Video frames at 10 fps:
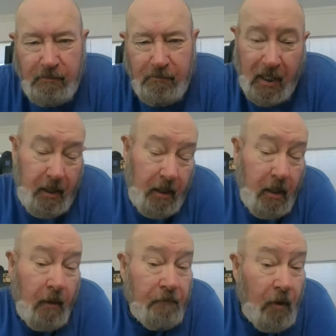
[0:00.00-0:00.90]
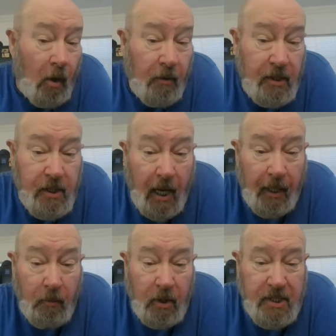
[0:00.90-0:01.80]
But all these
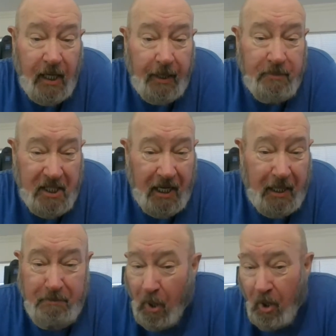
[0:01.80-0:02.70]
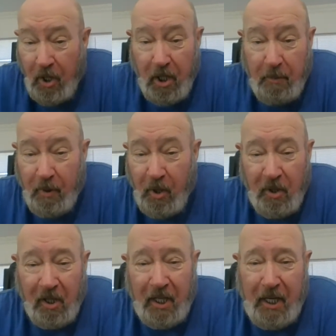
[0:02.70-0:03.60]
Hollywood types came, bought up all
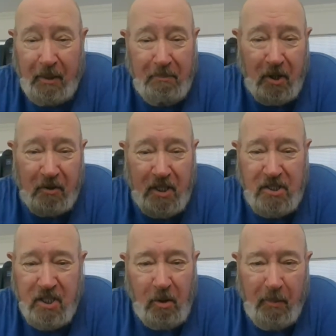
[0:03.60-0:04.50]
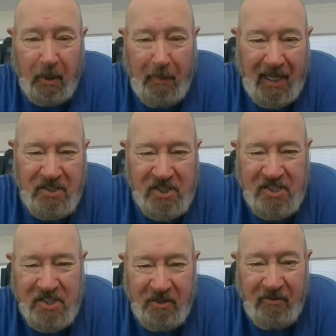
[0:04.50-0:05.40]
the land, built these little
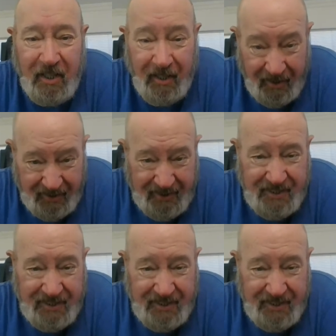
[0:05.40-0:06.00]
McMansions over there.